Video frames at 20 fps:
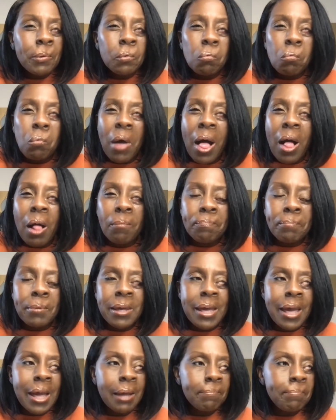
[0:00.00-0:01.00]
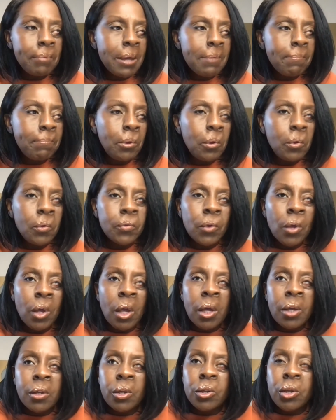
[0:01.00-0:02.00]
well-being, people's
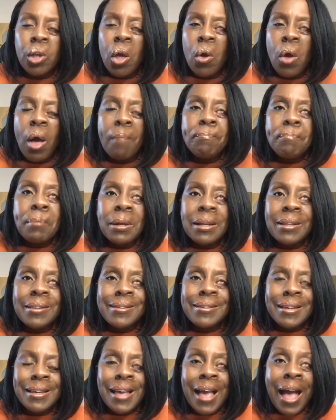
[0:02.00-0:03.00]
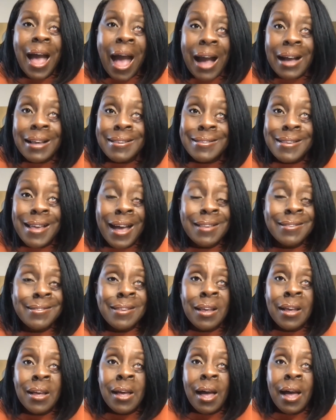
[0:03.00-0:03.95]
ability, access,